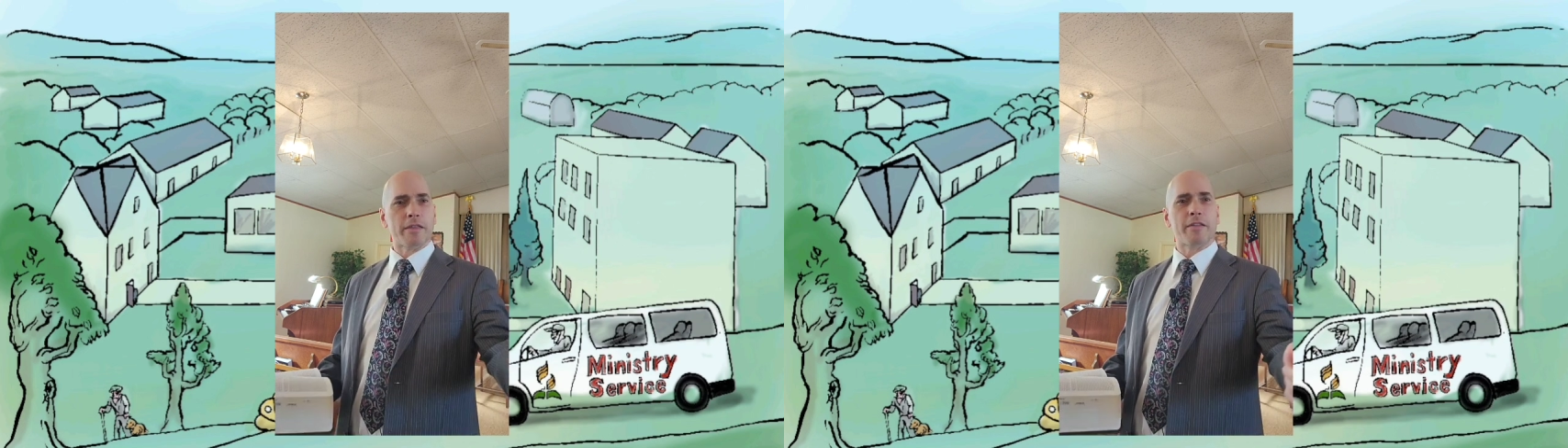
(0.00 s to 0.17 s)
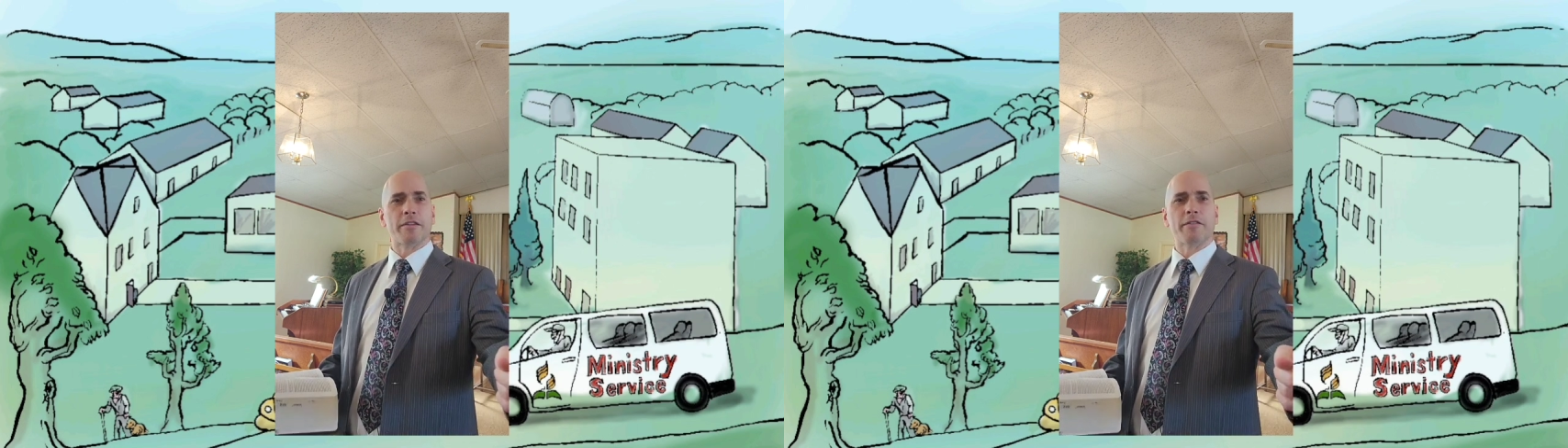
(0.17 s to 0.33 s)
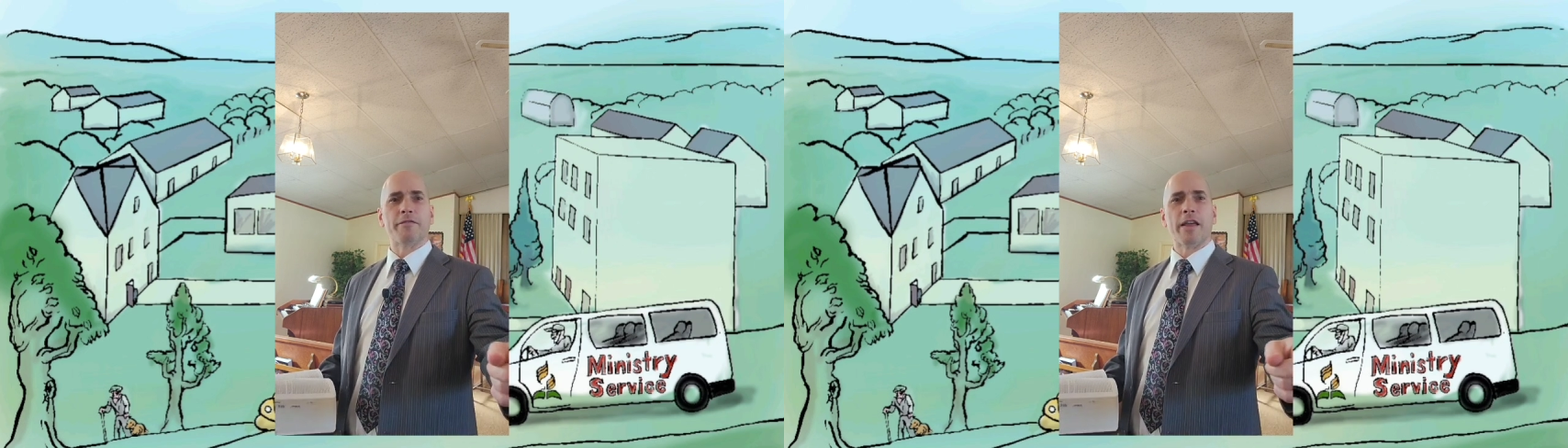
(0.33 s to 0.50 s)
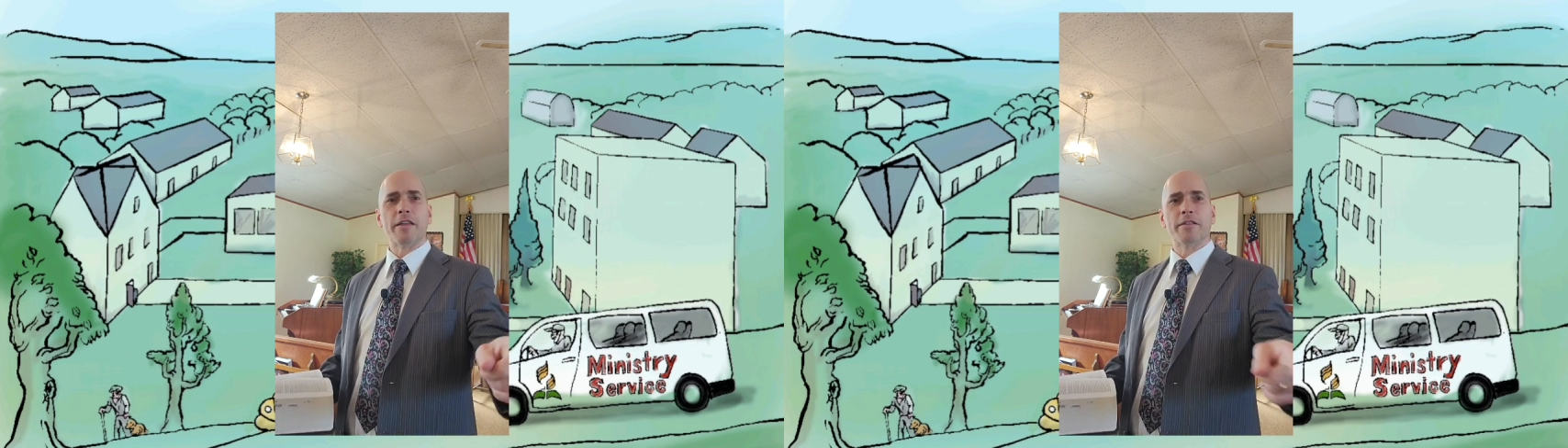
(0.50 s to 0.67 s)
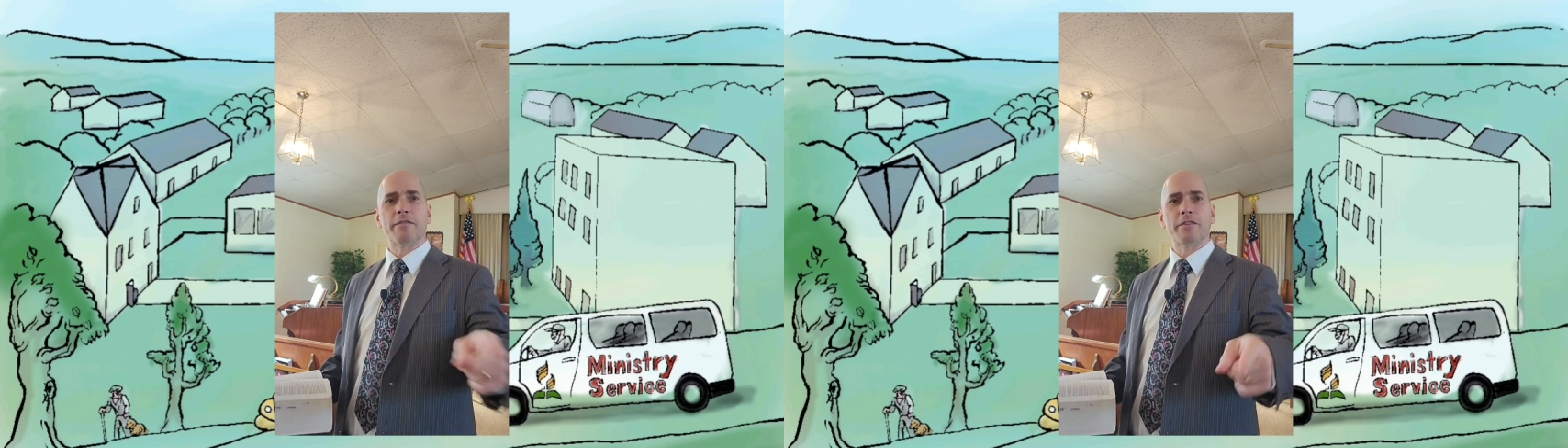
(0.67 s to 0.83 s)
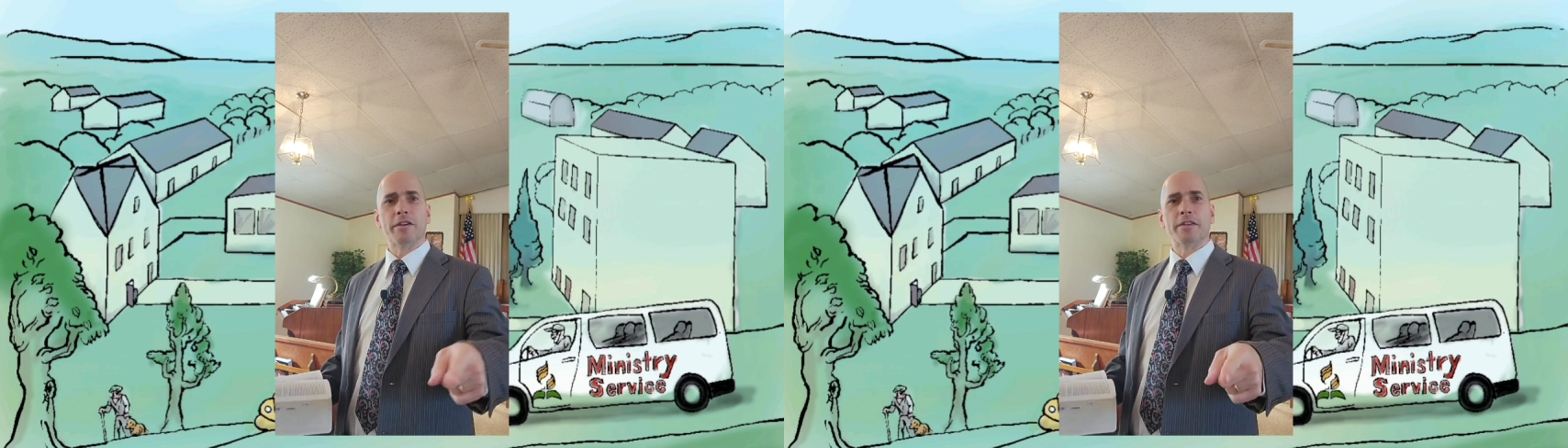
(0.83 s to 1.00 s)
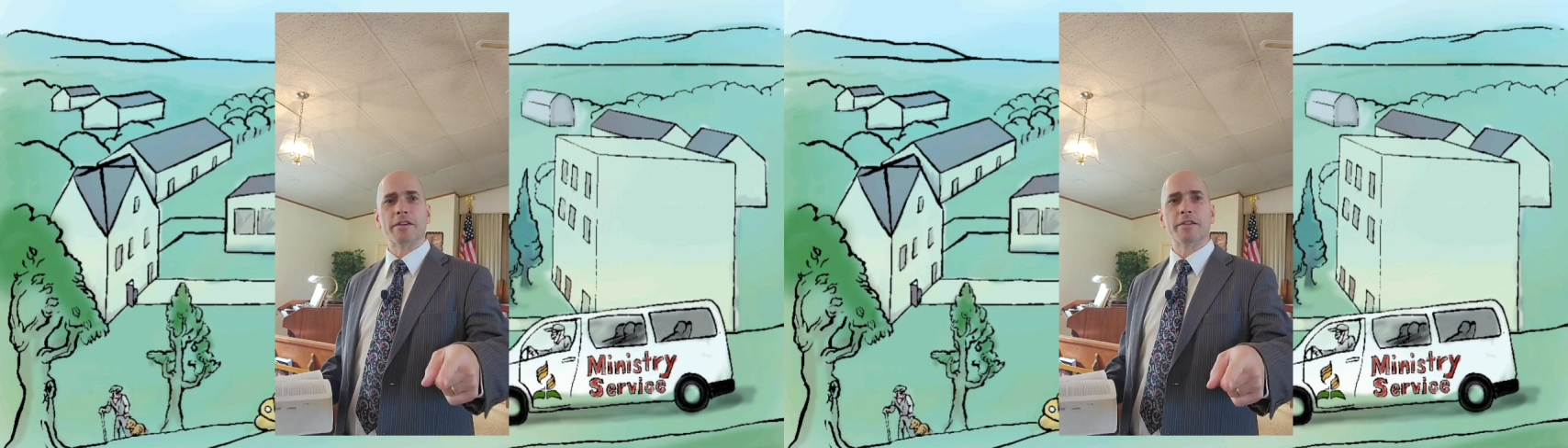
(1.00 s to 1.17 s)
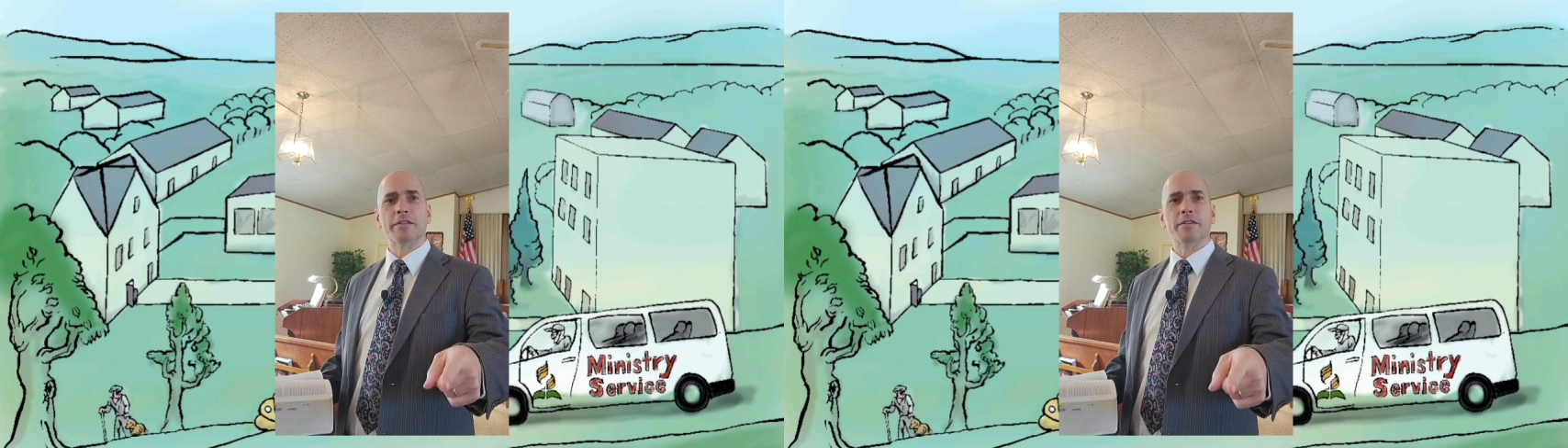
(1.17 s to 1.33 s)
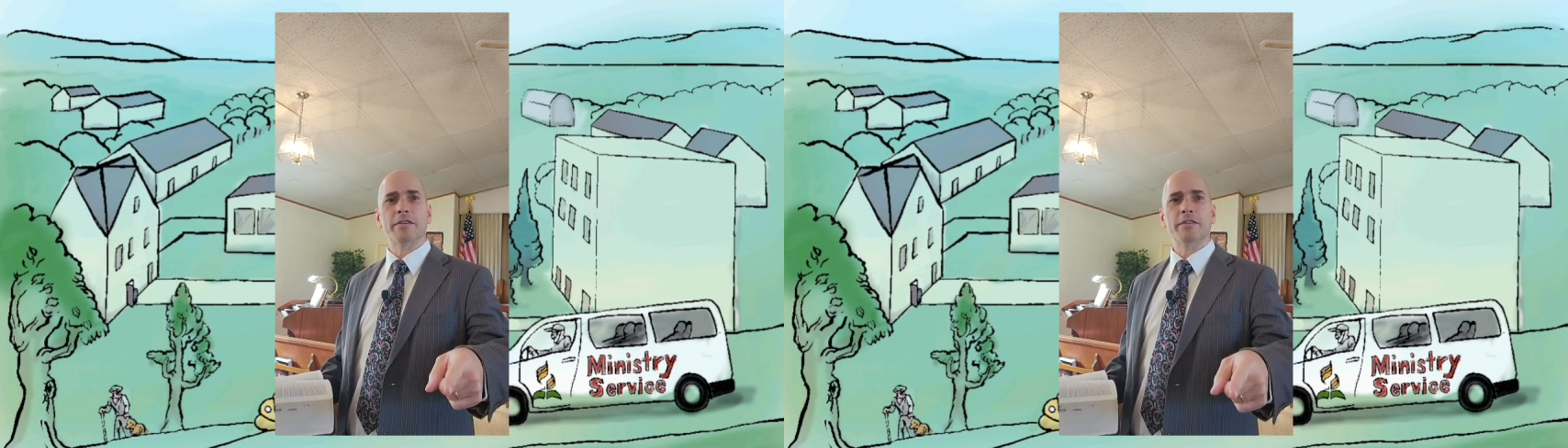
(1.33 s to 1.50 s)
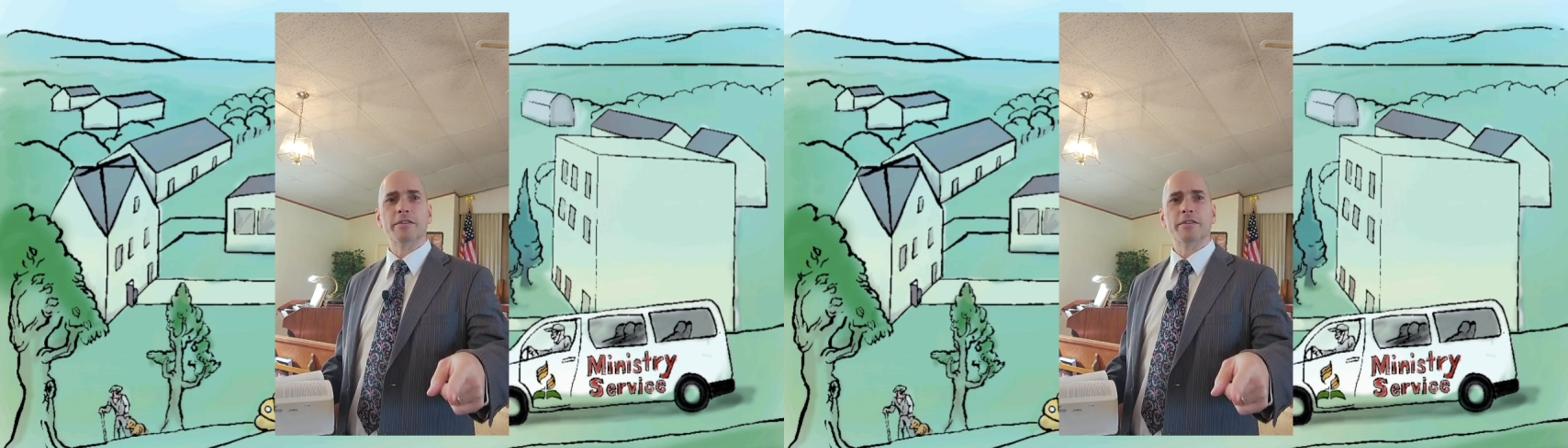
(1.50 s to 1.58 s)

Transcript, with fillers: Is it faith of Jesus or is